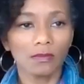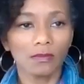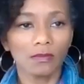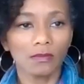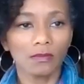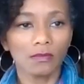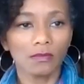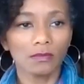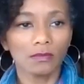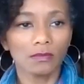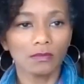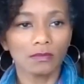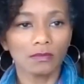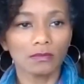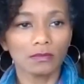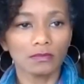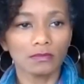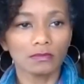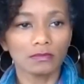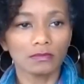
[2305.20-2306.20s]

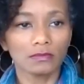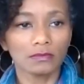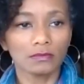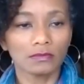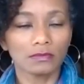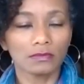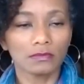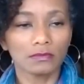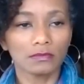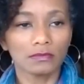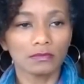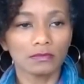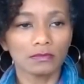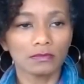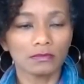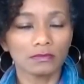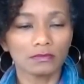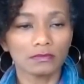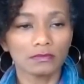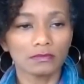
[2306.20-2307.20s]

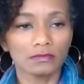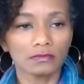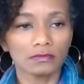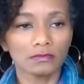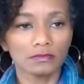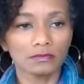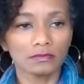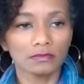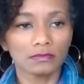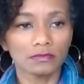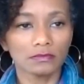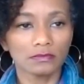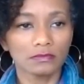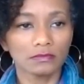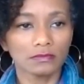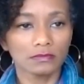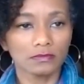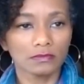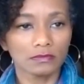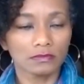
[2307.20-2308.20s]

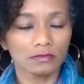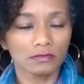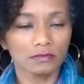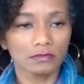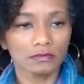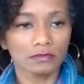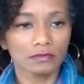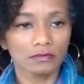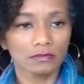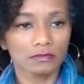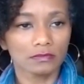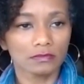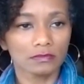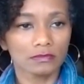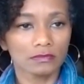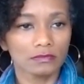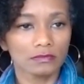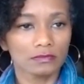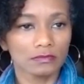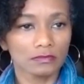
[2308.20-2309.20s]

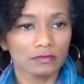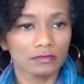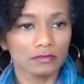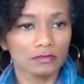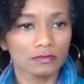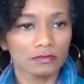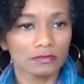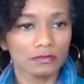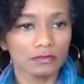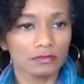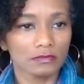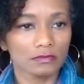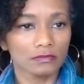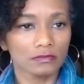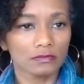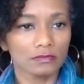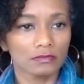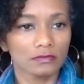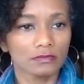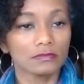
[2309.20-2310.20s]

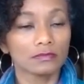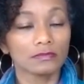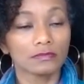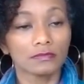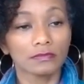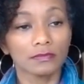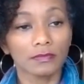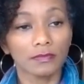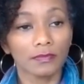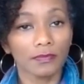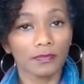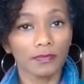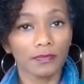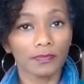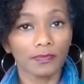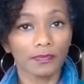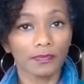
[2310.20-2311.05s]
(not speaking)